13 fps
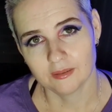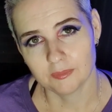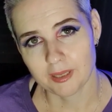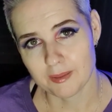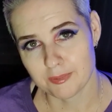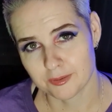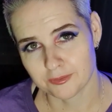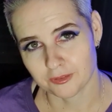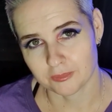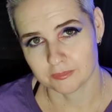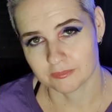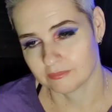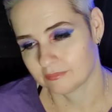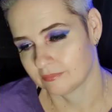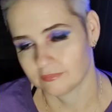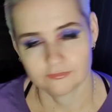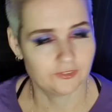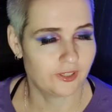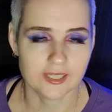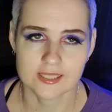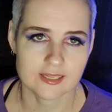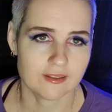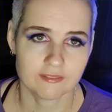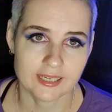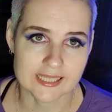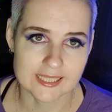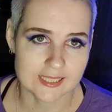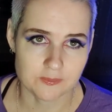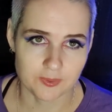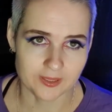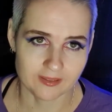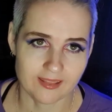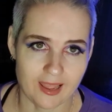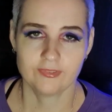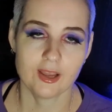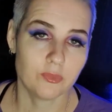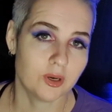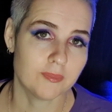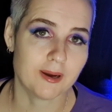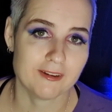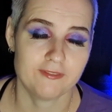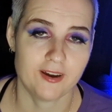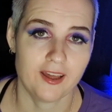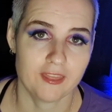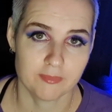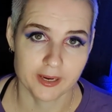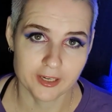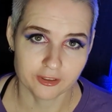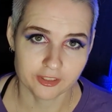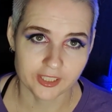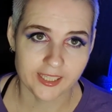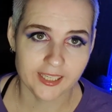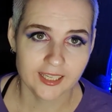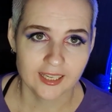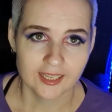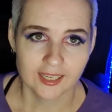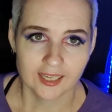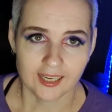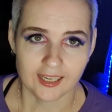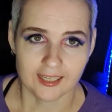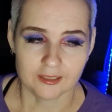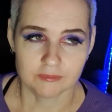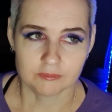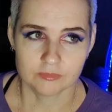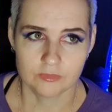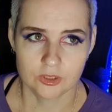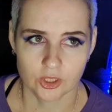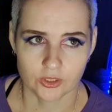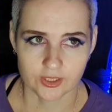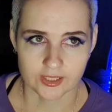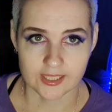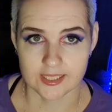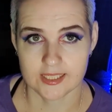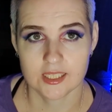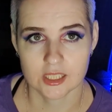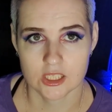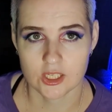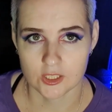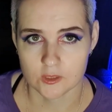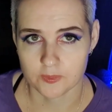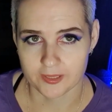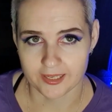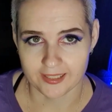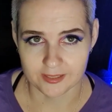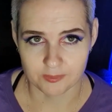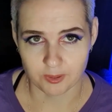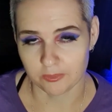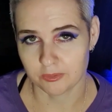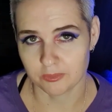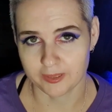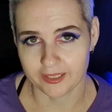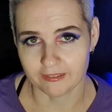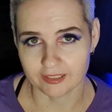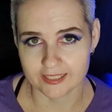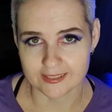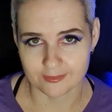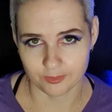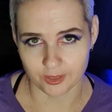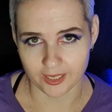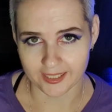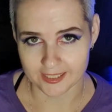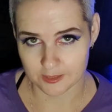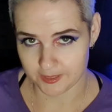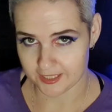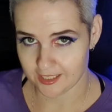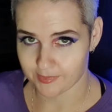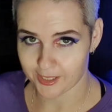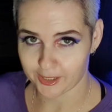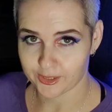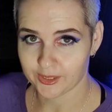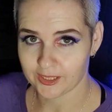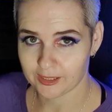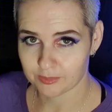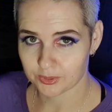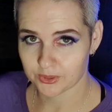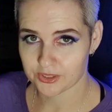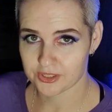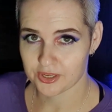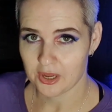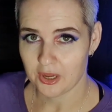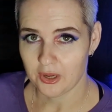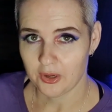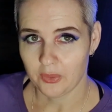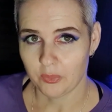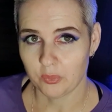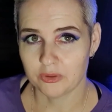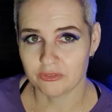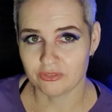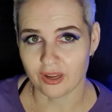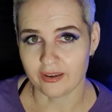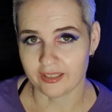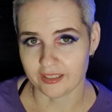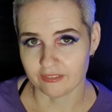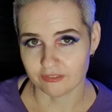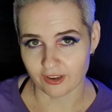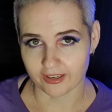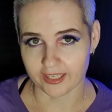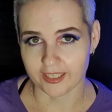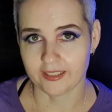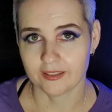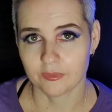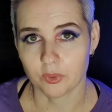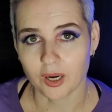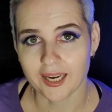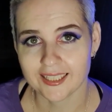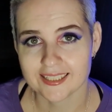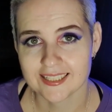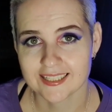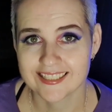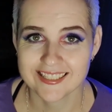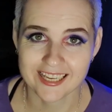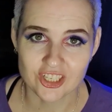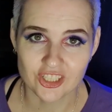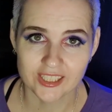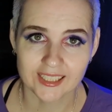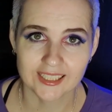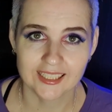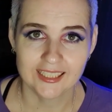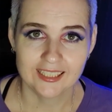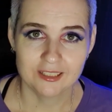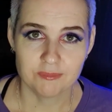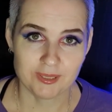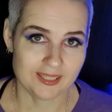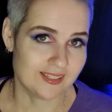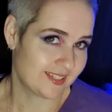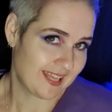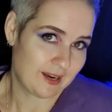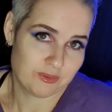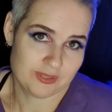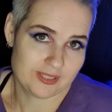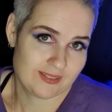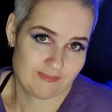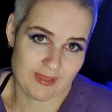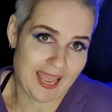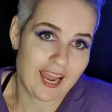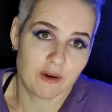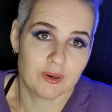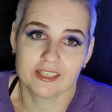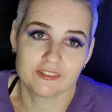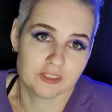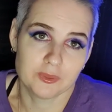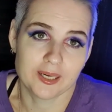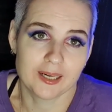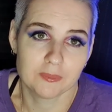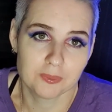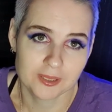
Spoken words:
people from various other races, but they were by far the minority. Not that it's an excuse, but that is probably a reason why, especially my earlier books, were very white centric, because that was how I grew up.